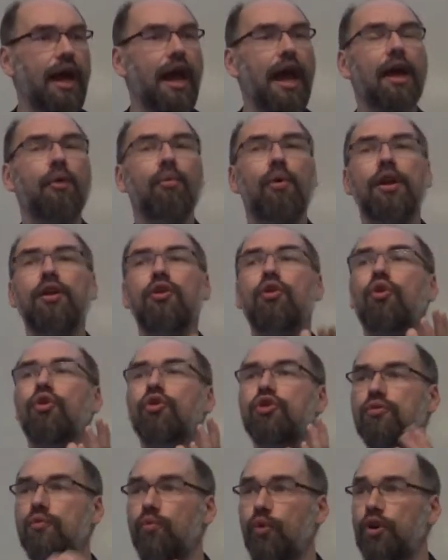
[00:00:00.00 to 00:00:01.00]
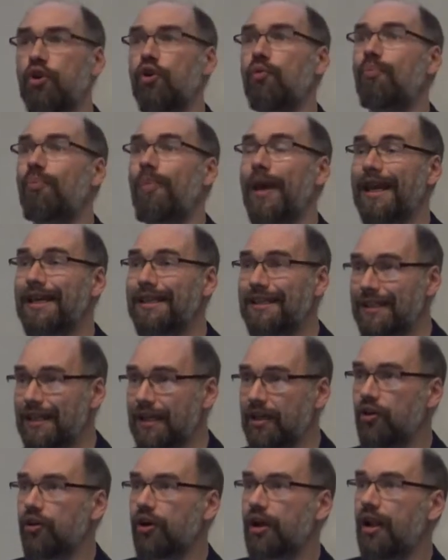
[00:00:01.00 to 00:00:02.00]
And when you're
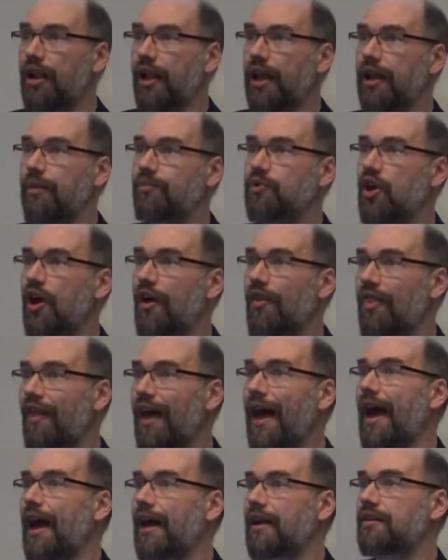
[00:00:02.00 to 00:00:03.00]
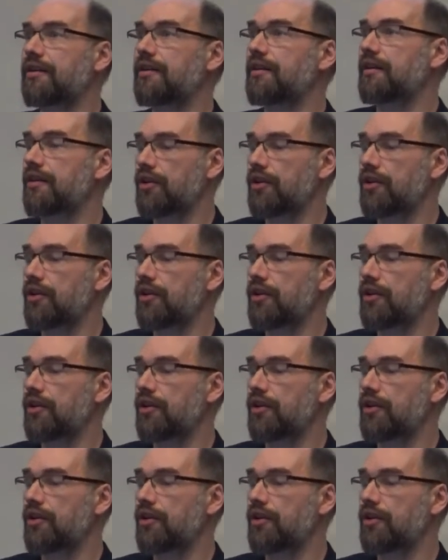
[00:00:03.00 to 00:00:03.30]
basing your claims on that,